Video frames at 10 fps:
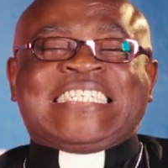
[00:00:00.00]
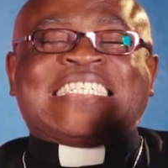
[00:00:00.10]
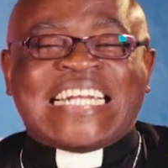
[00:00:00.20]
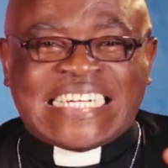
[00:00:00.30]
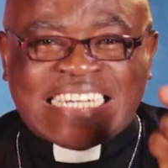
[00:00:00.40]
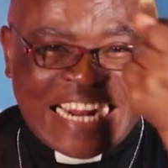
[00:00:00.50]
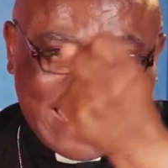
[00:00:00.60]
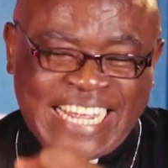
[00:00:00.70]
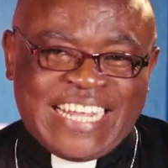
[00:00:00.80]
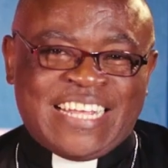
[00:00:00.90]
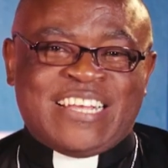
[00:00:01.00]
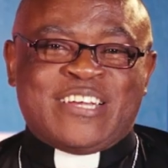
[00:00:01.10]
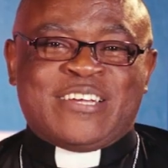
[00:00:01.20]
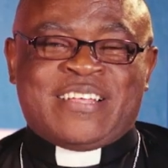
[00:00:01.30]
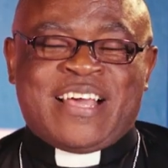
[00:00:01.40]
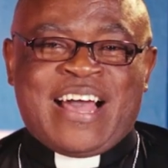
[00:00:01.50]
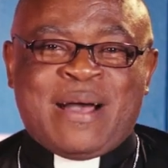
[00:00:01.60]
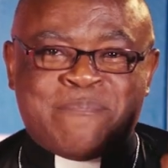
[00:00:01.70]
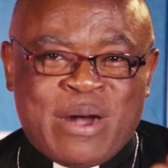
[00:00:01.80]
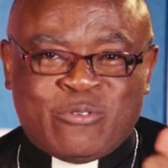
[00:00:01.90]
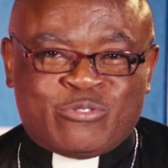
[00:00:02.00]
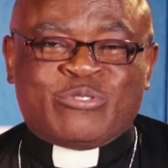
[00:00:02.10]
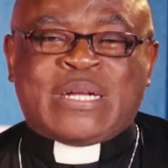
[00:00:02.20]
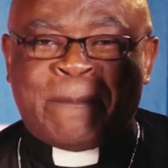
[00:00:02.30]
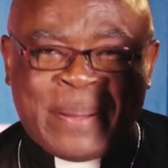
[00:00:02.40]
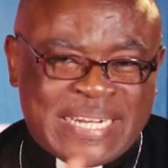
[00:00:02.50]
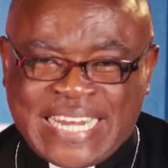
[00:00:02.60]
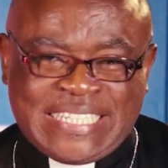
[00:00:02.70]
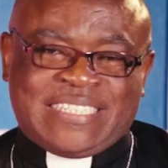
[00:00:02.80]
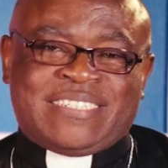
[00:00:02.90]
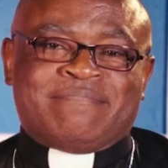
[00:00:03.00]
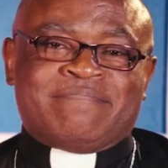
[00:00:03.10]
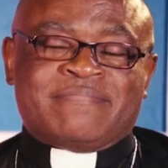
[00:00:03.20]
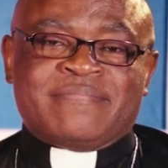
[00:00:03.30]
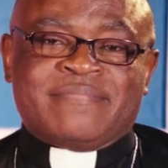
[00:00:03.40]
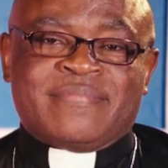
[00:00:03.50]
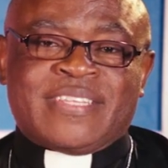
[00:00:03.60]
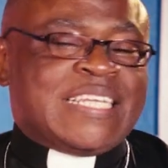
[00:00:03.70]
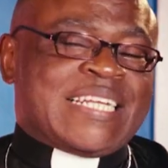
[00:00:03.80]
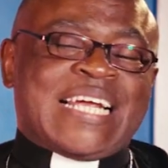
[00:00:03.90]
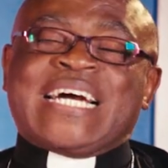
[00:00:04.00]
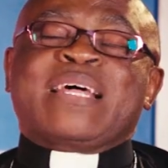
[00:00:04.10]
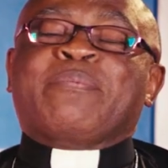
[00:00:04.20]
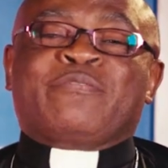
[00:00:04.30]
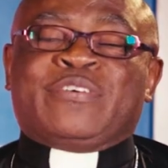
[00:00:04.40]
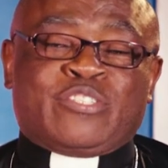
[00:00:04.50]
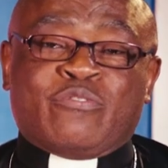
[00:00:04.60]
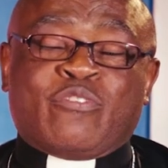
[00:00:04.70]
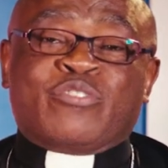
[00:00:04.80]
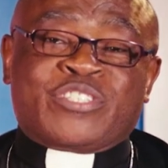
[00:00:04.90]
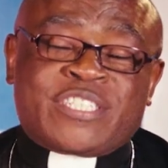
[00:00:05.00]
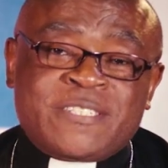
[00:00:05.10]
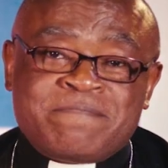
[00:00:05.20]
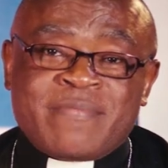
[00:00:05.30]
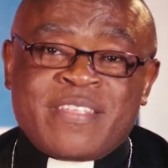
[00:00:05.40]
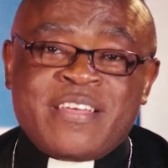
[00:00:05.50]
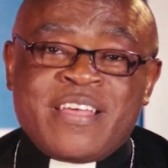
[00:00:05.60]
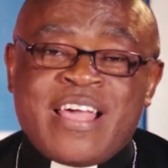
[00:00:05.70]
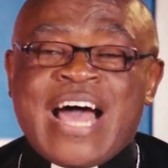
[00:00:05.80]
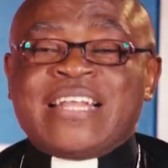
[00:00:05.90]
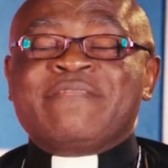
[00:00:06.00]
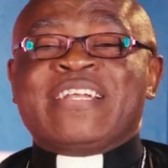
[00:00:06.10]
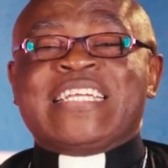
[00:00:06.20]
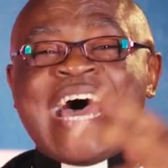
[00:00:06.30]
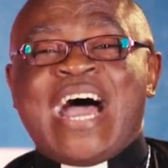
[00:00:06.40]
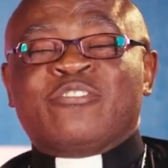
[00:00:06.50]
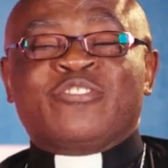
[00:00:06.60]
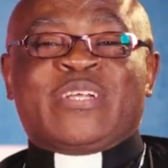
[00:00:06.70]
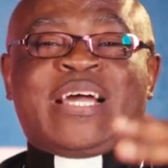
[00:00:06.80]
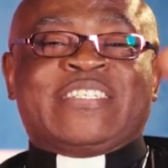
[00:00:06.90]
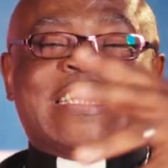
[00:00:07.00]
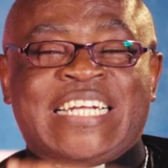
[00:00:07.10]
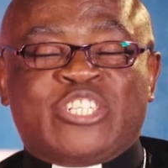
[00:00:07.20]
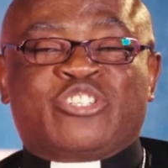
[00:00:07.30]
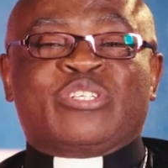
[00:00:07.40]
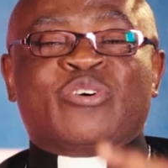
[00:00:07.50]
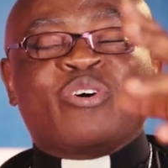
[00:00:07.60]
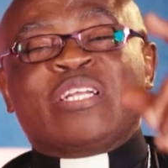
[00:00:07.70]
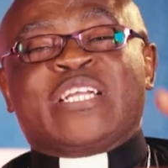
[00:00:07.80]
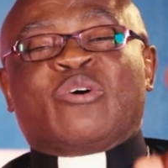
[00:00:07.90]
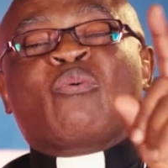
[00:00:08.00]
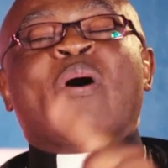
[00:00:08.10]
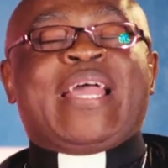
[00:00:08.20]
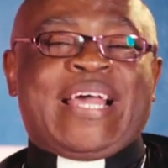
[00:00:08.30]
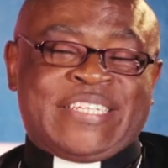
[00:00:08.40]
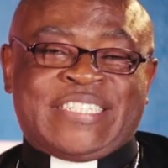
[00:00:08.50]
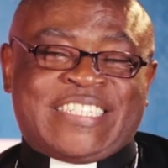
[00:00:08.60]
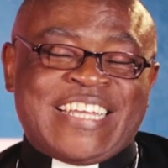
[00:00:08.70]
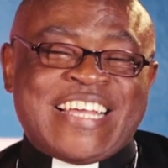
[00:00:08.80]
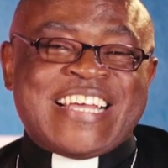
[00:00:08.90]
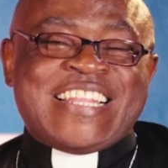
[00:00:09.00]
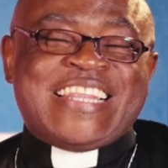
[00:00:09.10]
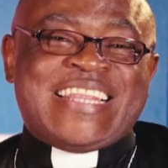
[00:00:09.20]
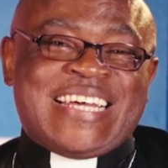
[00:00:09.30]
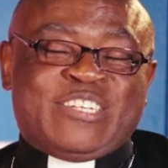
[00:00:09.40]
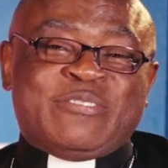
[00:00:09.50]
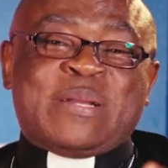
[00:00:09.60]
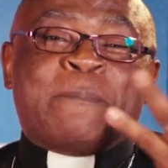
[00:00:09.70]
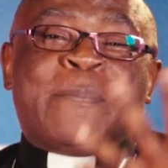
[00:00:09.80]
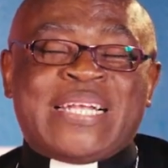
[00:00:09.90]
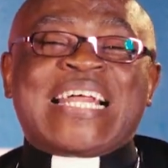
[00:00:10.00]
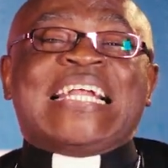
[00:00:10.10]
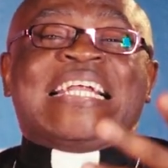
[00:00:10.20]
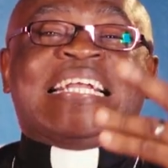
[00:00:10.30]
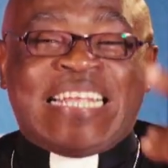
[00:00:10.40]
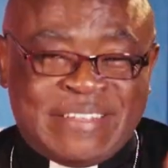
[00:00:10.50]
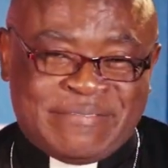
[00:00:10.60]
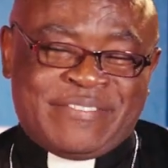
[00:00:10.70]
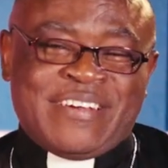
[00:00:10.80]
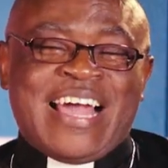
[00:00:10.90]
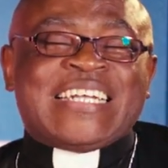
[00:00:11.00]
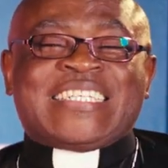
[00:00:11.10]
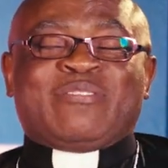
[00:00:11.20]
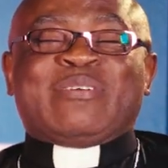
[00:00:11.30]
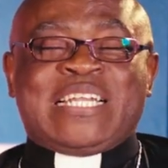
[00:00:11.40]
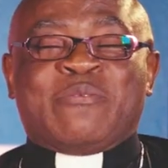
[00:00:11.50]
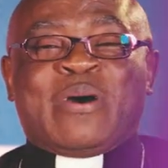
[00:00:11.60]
tenderly about repentance, just like other prophets, of course. And even now, during our generation, God requires that we repent and live. And that's what the